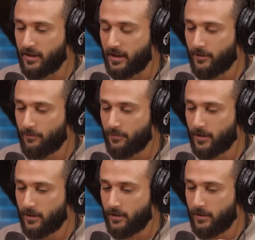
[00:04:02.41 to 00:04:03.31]
like
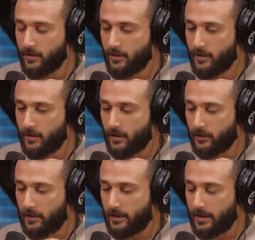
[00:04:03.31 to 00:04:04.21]
a
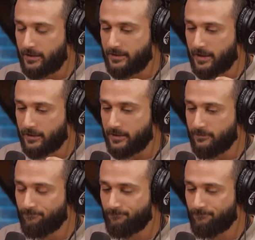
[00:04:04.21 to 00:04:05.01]
lot, it doesn't